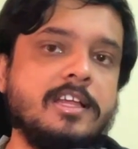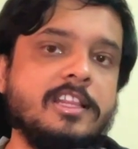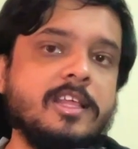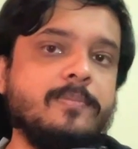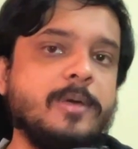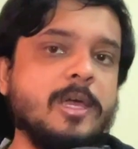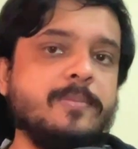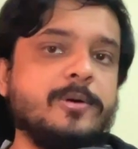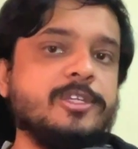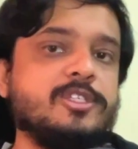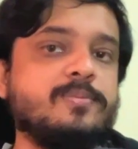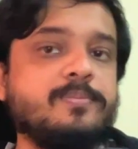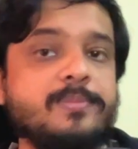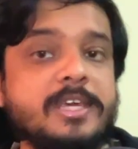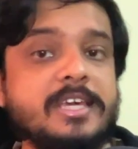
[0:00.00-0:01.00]
The paper
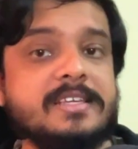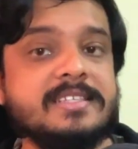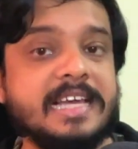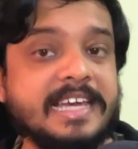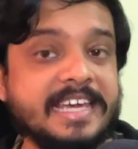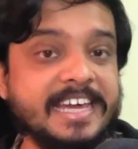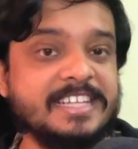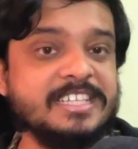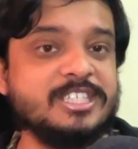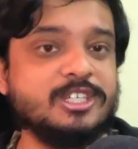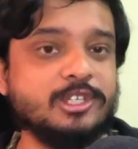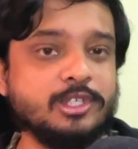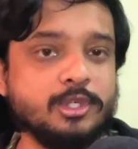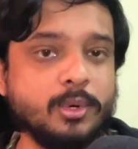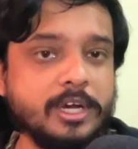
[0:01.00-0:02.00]
speaks
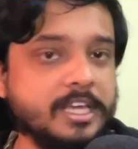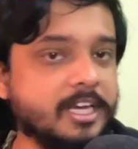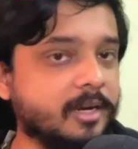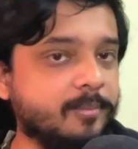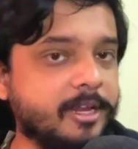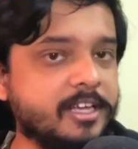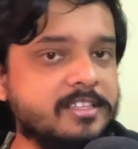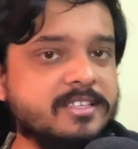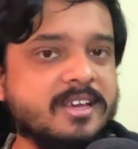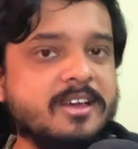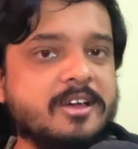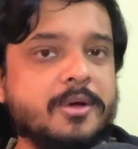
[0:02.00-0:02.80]
against rolling updates,